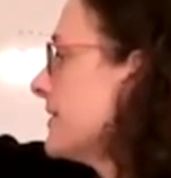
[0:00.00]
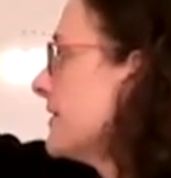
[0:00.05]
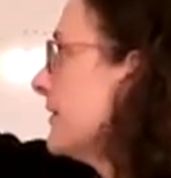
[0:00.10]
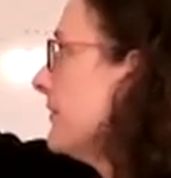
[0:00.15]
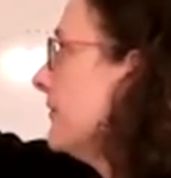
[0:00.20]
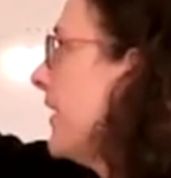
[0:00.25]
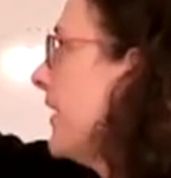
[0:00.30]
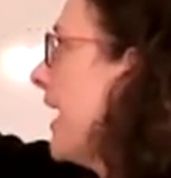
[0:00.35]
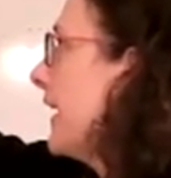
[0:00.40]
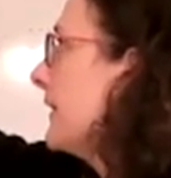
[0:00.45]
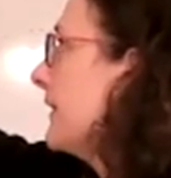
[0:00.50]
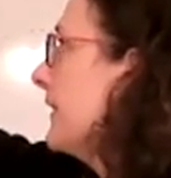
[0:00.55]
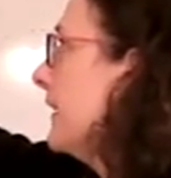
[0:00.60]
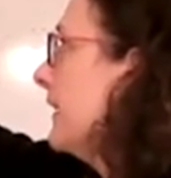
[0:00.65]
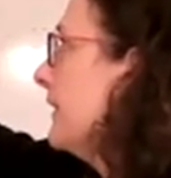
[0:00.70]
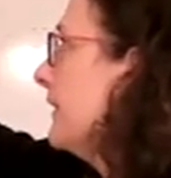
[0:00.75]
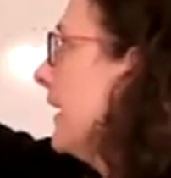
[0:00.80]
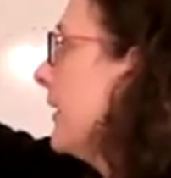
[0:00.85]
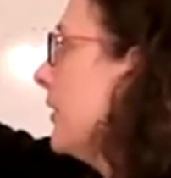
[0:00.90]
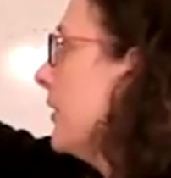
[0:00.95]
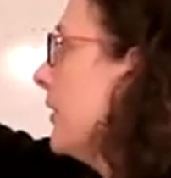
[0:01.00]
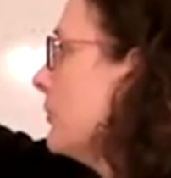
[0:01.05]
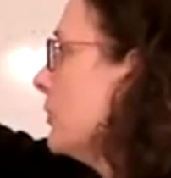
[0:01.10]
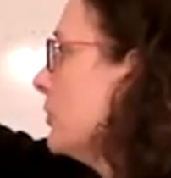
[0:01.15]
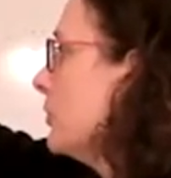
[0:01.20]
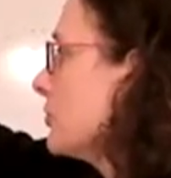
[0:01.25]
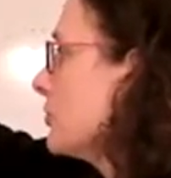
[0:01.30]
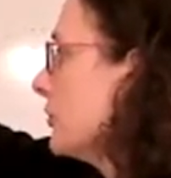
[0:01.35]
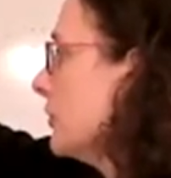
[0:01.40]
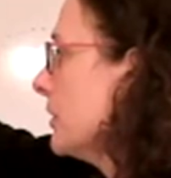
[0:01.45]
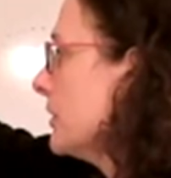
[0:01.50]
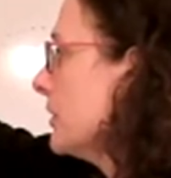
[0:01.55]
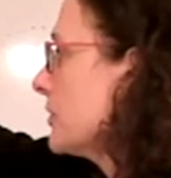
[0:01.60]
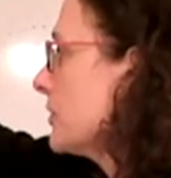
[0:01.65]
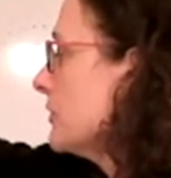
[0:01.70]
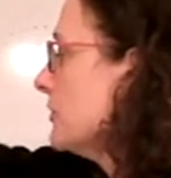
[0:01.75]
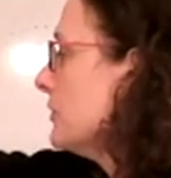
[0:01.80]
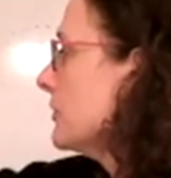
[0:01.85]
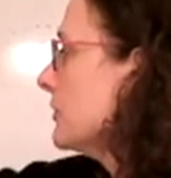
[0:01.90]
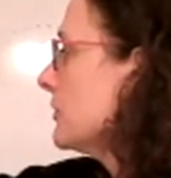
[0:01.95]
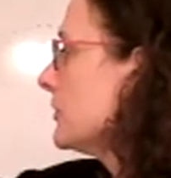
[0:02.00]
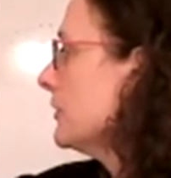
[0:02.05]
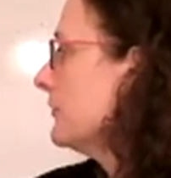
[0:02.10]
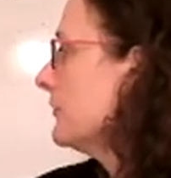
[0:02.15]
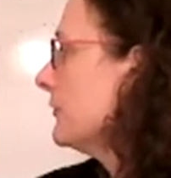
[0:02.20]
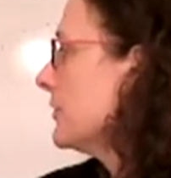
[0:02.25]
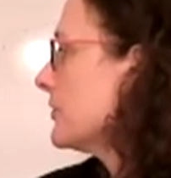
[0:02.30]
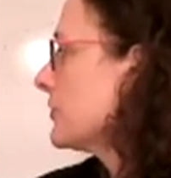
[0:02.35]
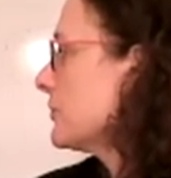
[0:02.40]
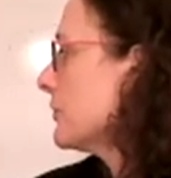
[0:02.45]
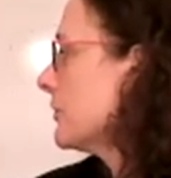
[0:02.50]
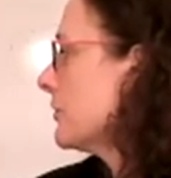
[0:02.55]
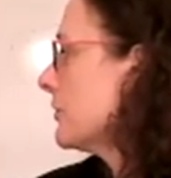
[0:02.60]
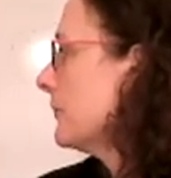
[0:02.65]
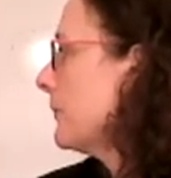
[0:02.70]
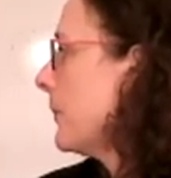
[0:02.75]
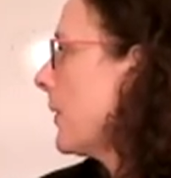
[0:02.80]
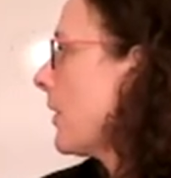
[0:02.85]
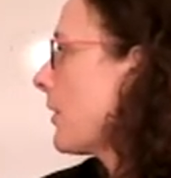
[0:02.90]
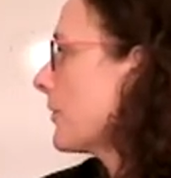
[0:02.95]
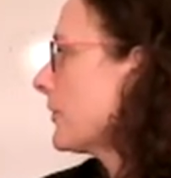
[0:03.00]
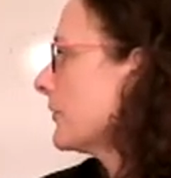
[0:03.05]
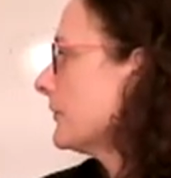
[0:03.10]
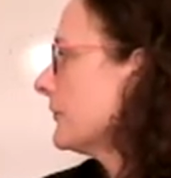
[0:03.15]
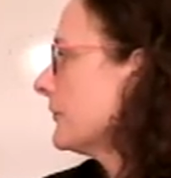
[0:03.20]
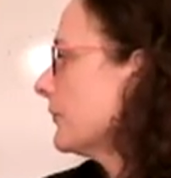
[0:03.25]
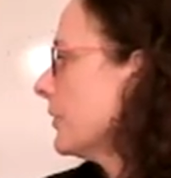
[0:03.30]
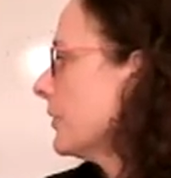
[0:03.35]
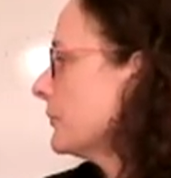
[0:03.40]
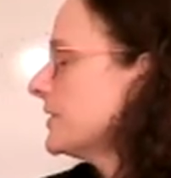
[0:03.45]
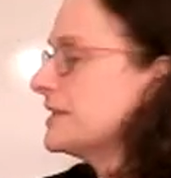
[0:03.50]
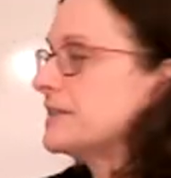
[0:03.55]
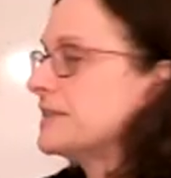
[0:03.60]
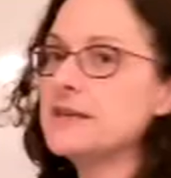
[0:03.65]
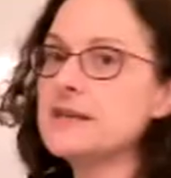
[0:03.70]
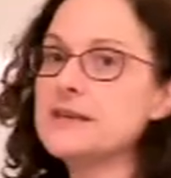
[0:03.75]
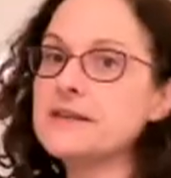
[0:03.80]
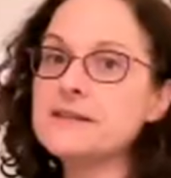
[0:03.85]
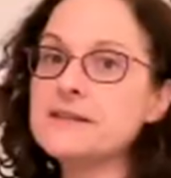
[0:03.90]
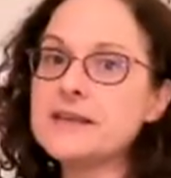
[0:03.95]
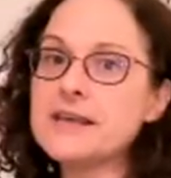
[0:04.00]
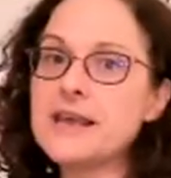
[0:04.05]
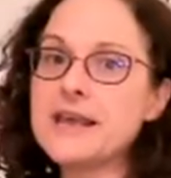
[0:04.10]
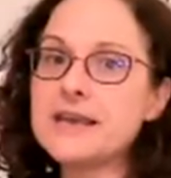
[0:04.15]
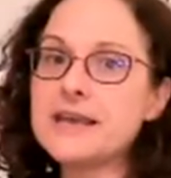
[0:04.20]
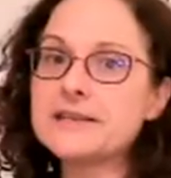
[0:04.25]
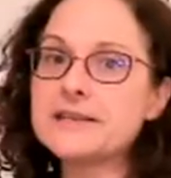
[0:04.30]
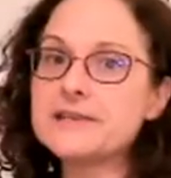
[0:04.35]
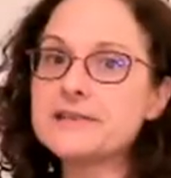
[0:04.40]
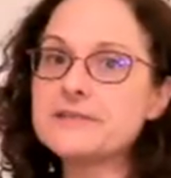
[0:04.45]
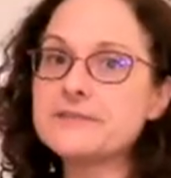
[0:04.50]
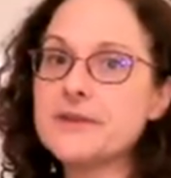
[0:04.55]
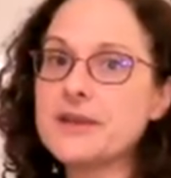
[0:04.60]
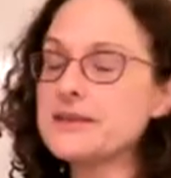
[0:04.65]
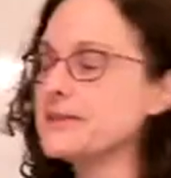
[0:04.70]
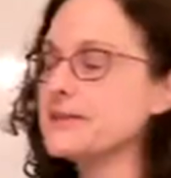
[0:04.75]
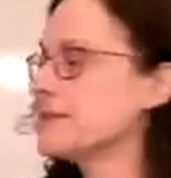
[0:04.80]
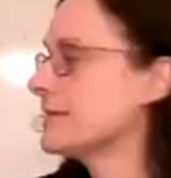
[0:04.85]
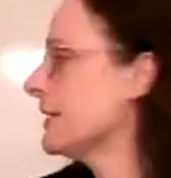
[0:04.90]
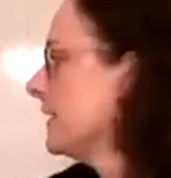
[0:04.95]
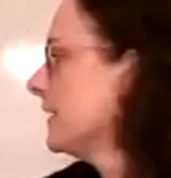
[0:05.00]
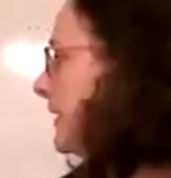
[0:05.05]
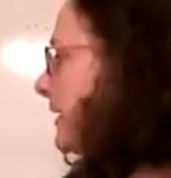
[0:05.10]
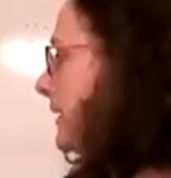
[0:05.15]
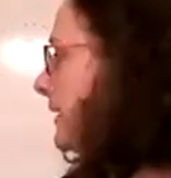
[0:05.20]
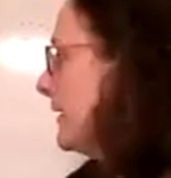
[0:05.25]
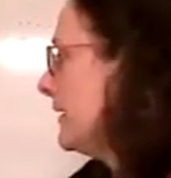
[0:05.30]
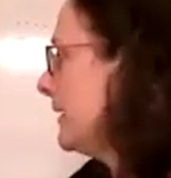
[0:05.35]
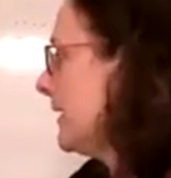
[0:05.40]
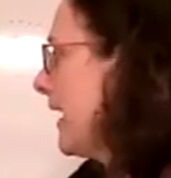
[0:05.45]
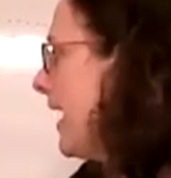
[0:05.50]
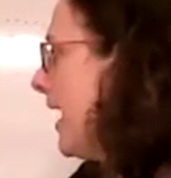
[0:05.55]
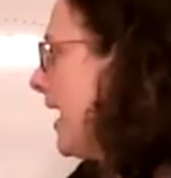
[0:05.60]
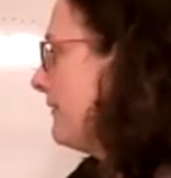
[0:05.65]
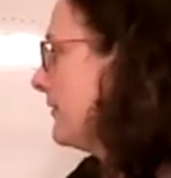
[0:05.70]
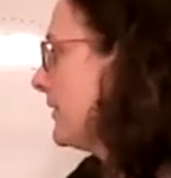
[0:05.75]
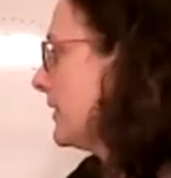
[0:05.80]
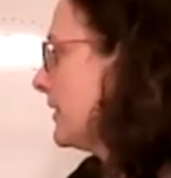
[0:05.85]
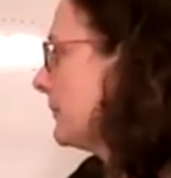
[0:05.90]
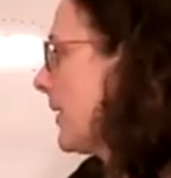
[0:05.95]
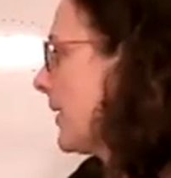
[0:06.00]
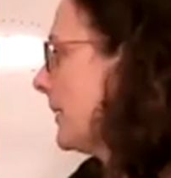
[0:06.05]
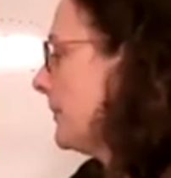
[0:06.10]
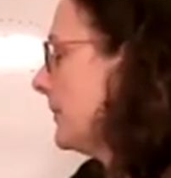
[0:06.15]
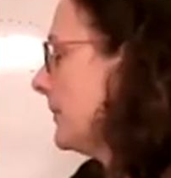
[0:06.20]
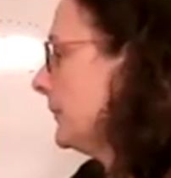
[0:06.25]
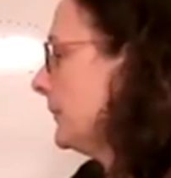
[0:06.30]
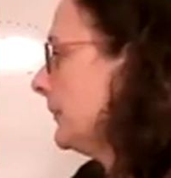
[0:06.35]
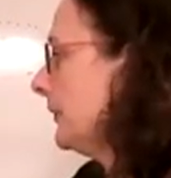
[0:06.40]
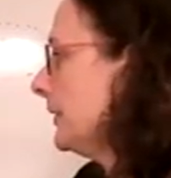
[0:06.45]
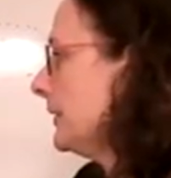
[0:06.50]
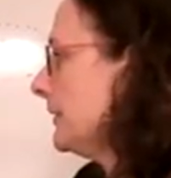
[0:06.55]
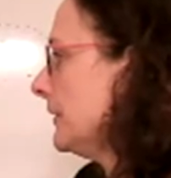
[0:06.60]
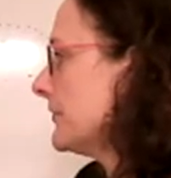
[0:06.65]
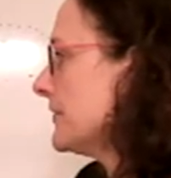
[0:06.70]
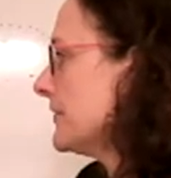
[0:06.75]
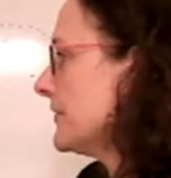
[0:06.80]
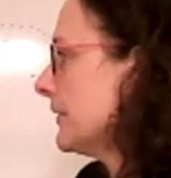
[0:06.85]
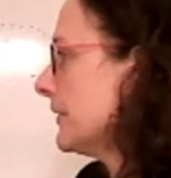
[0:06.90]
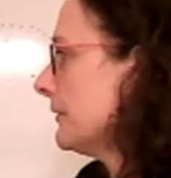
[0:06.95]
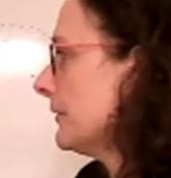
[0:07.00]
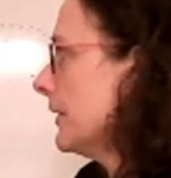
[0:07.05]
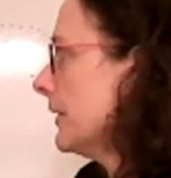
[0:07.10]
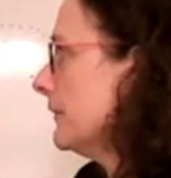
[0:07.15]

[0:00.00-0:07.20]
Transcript: The fact that they are mutually exclusive is sort of part of what we see in the AND event, having a probability of 0.